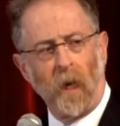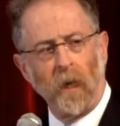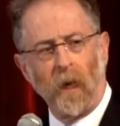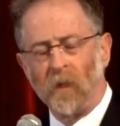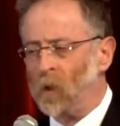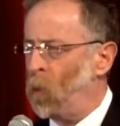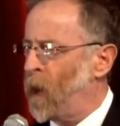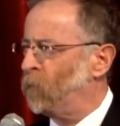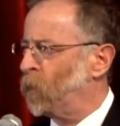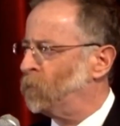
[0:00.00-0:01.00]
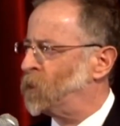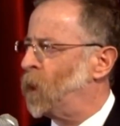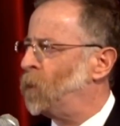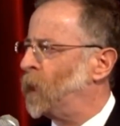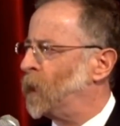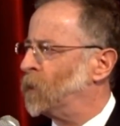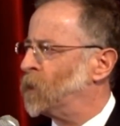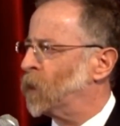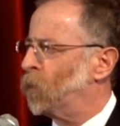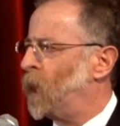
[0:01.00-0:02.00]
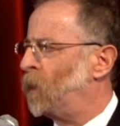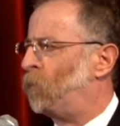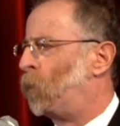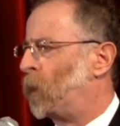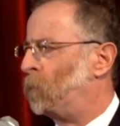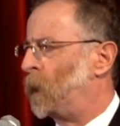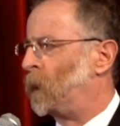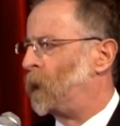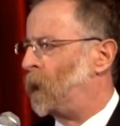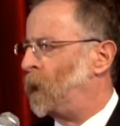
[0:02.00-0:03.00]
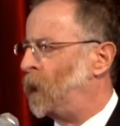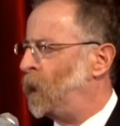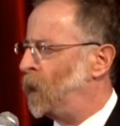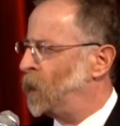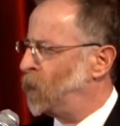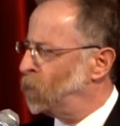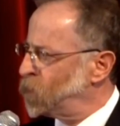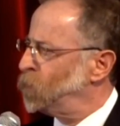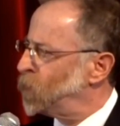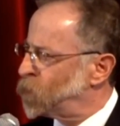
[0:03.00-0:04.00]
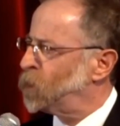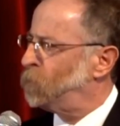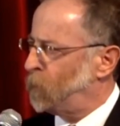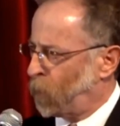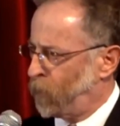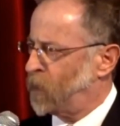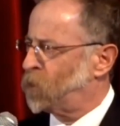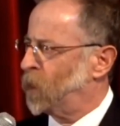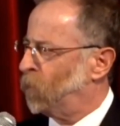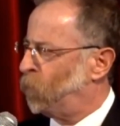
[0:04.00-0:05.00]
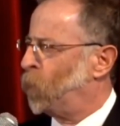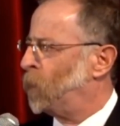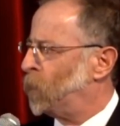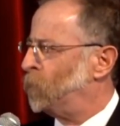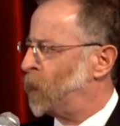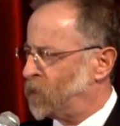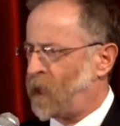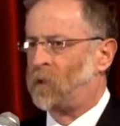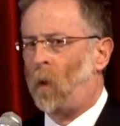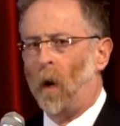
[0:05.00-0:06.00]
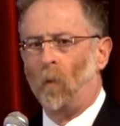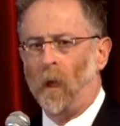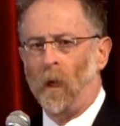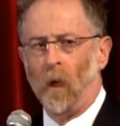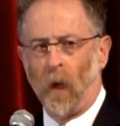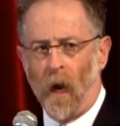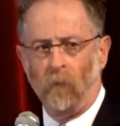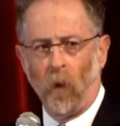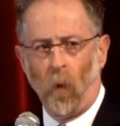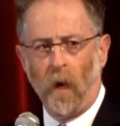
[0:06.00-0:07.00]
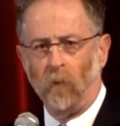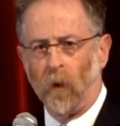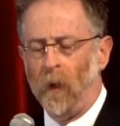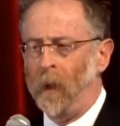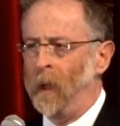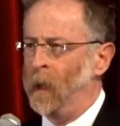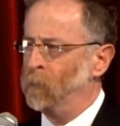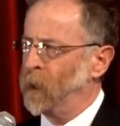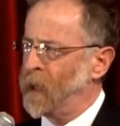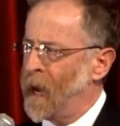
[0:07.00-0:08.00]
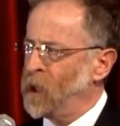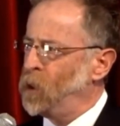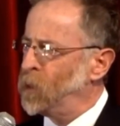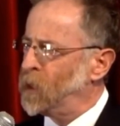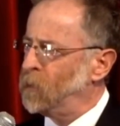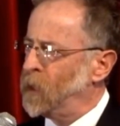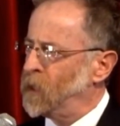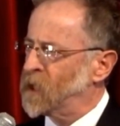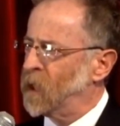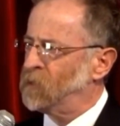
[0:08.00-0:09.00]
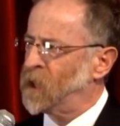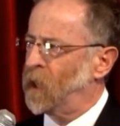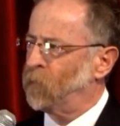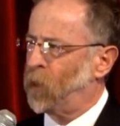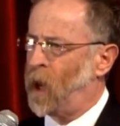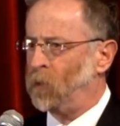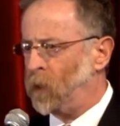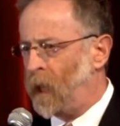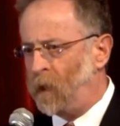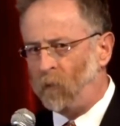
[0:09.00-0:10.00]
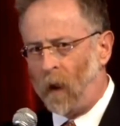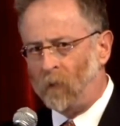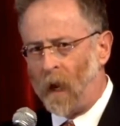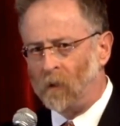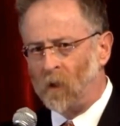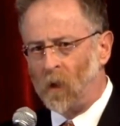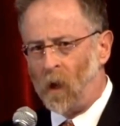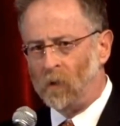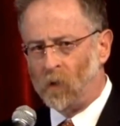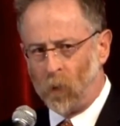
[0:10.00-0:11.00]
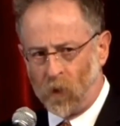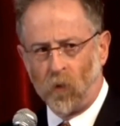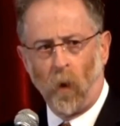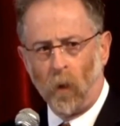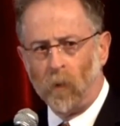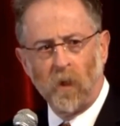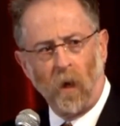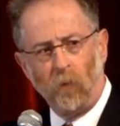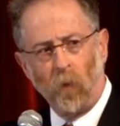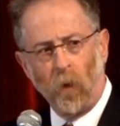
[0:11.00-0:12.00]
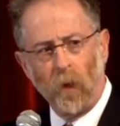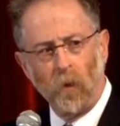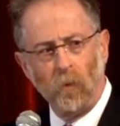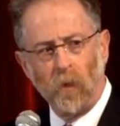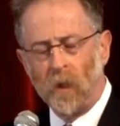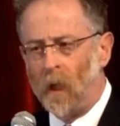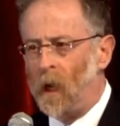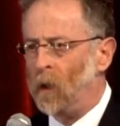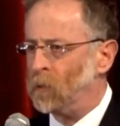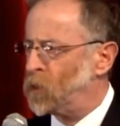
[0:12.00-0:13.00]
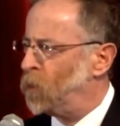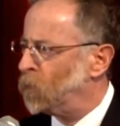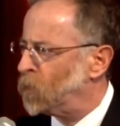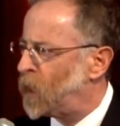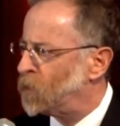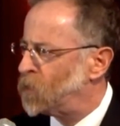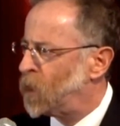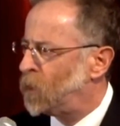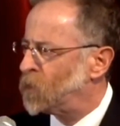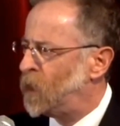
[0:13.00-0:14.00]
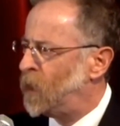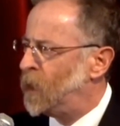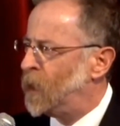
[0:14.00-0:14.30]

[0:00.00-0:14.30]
is selling us a waiver of zoning to create affordability, then those units should be perpetually affordable because that's why we gave the waiver. But that unit, instead of selling for $185,000, which is what it would sell for in Newton today, or $200,000,